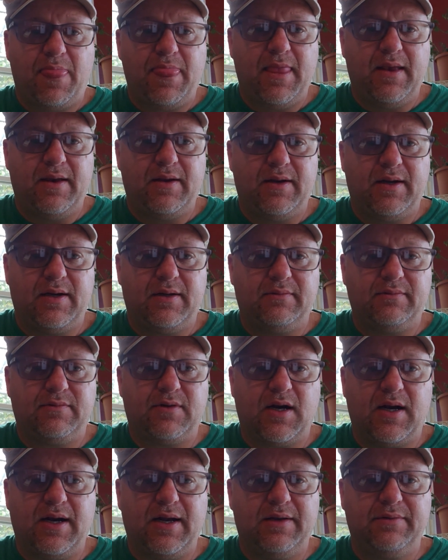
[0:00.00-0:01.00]

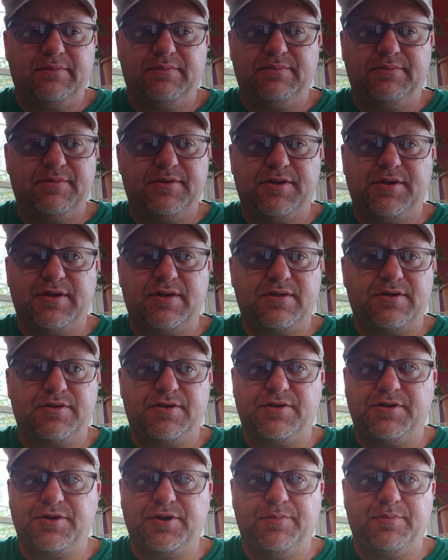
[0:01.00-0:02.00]
Ryan,
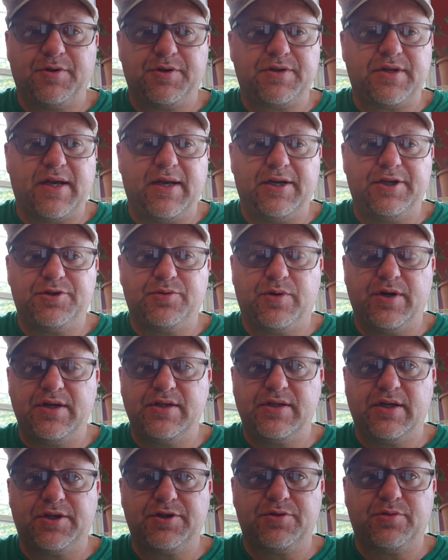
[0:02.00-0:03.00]
super steady,
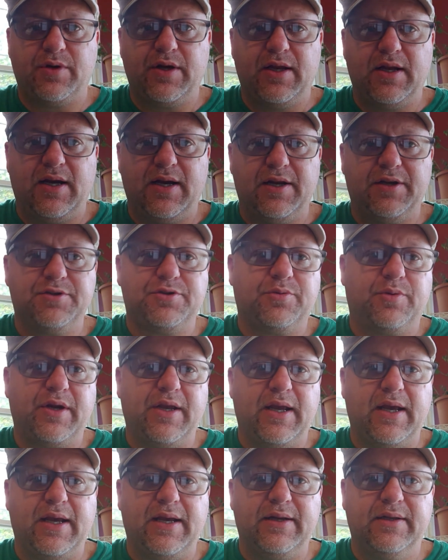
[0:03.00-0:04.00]
26, 29, and
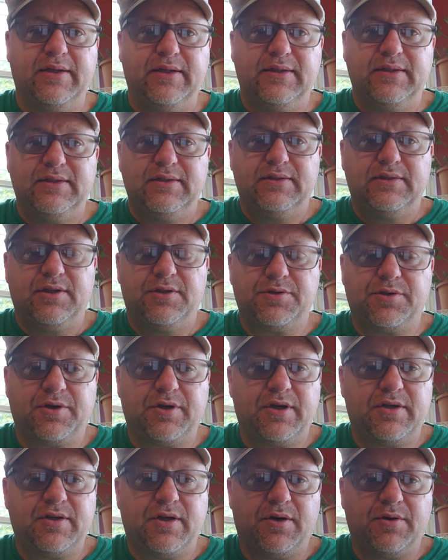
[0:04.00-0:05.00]
28. Those are
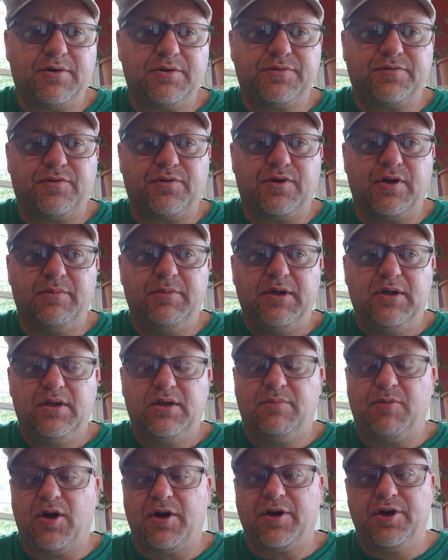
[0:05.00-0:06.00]
good totals for him.
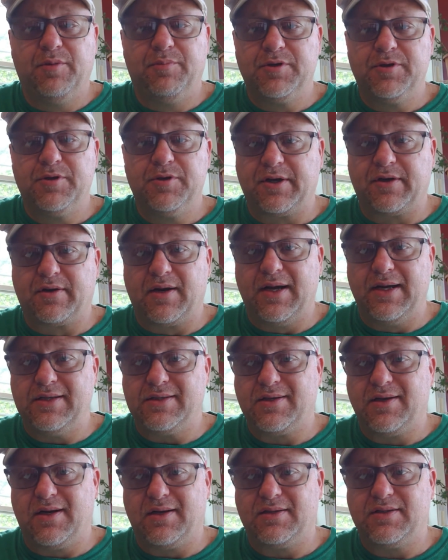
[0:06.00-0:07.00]
Mark Cooper's been great.
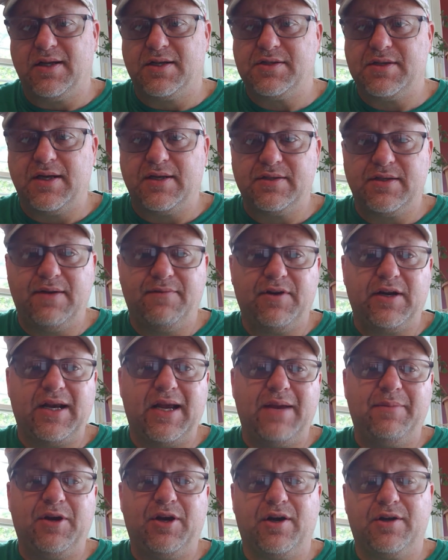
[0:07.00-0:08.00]
He's caught touchdowns in every
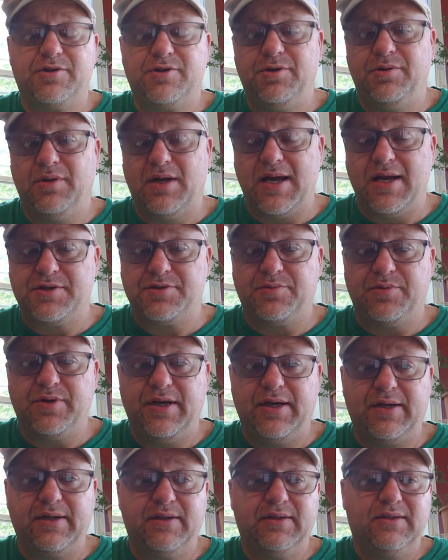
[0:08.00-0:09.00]
game. He caught two last
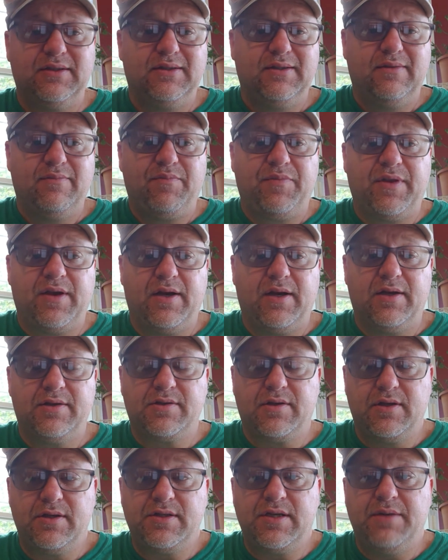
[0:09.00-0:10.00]
week. So
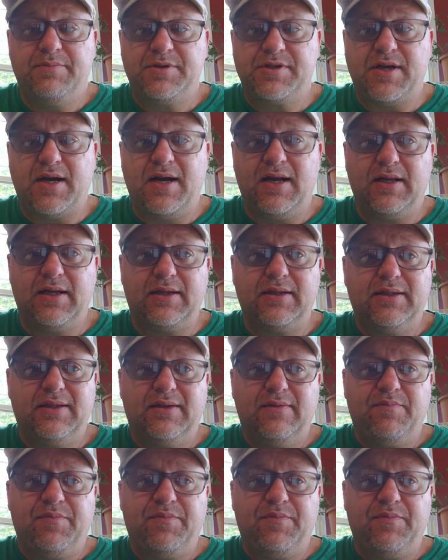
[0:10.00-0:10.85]
this team's solid.